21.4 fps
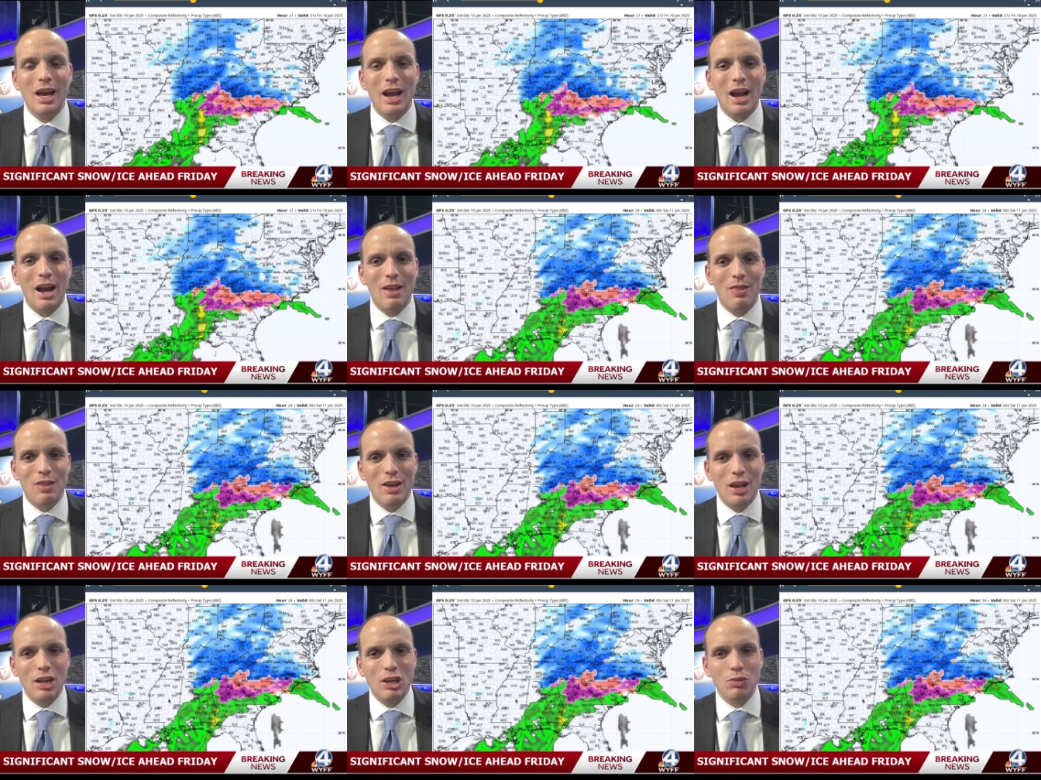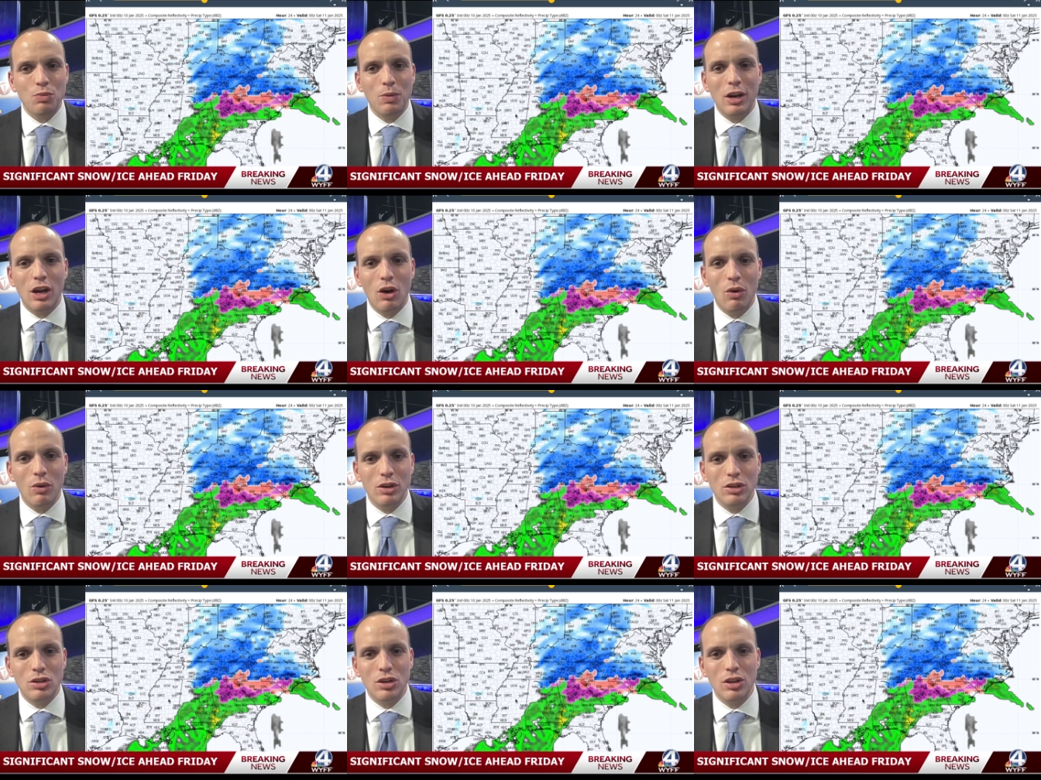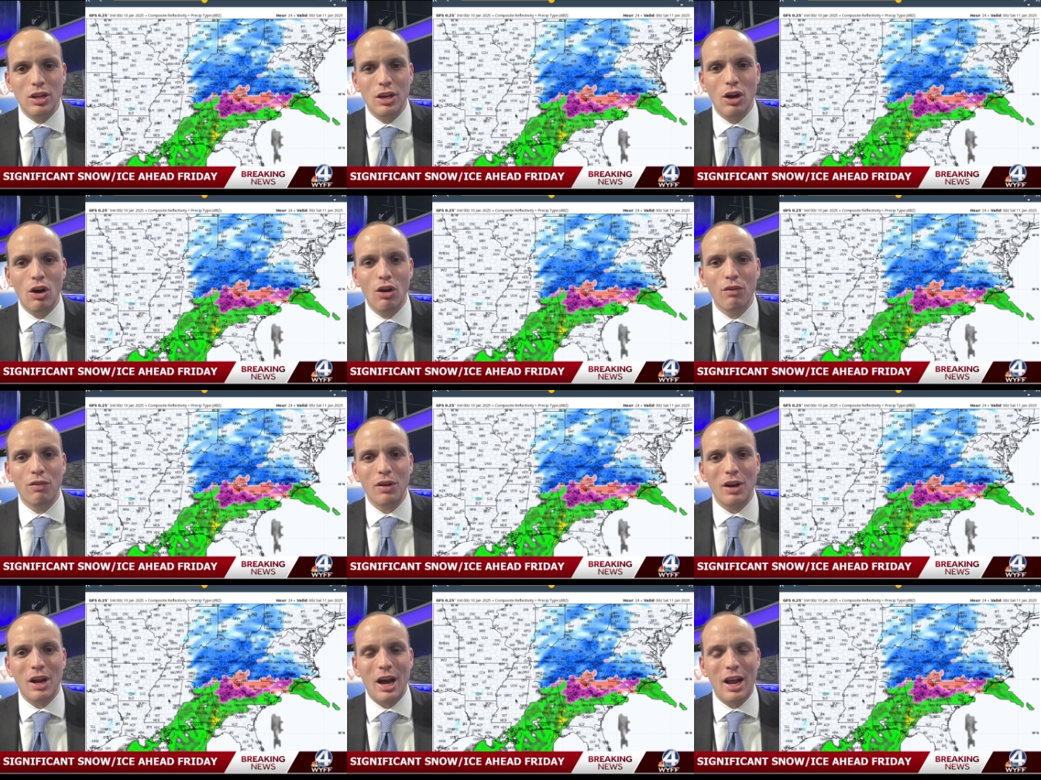And then as we go into the
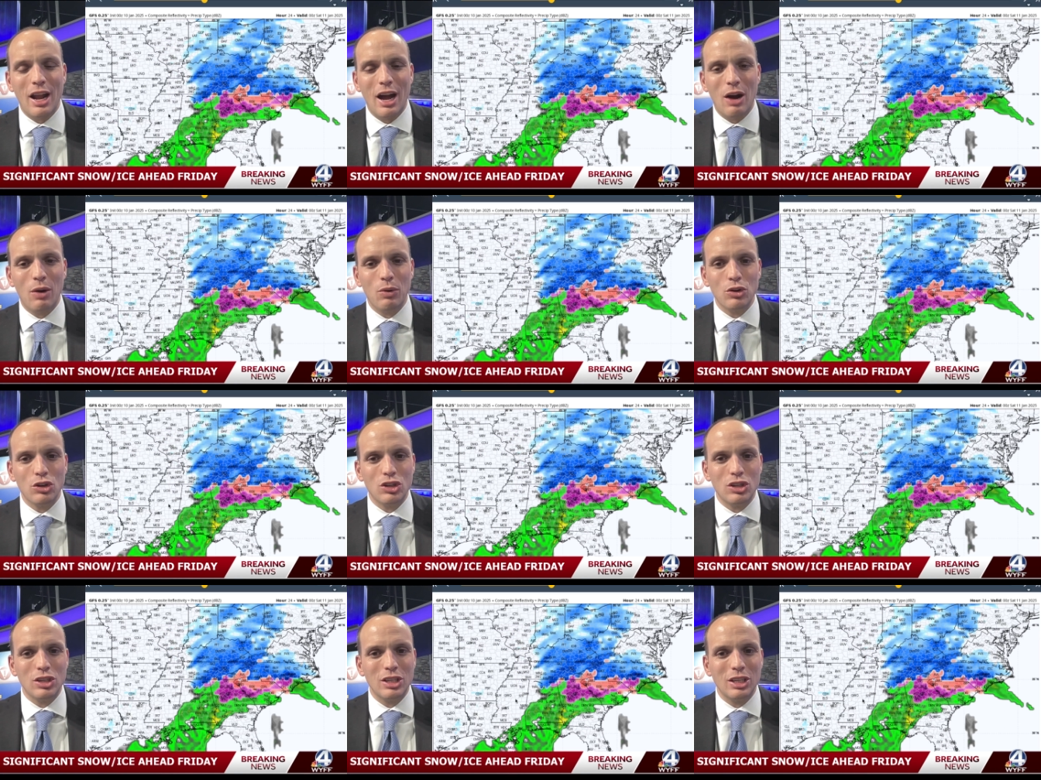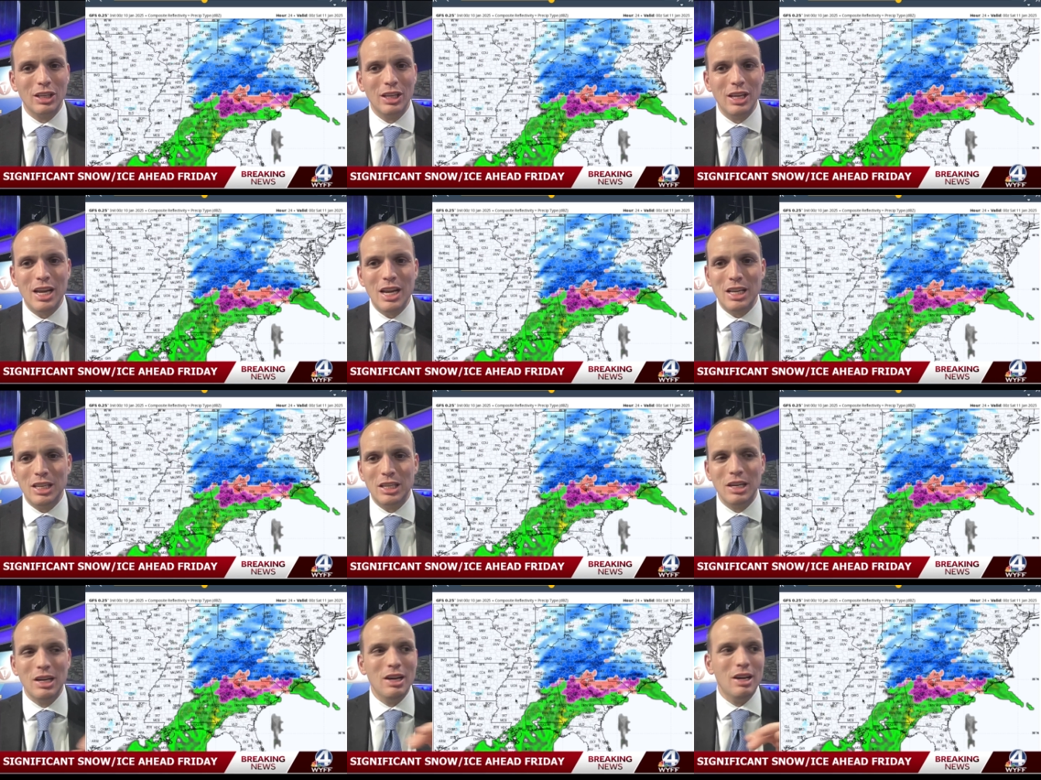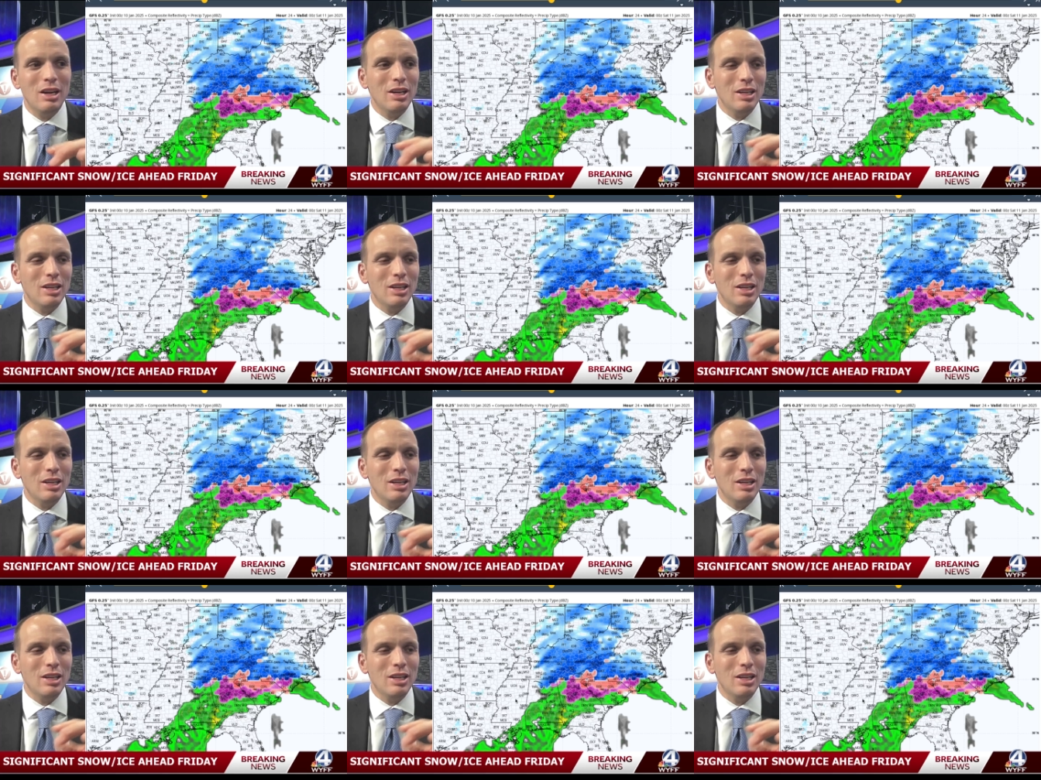overnight hours, sleet.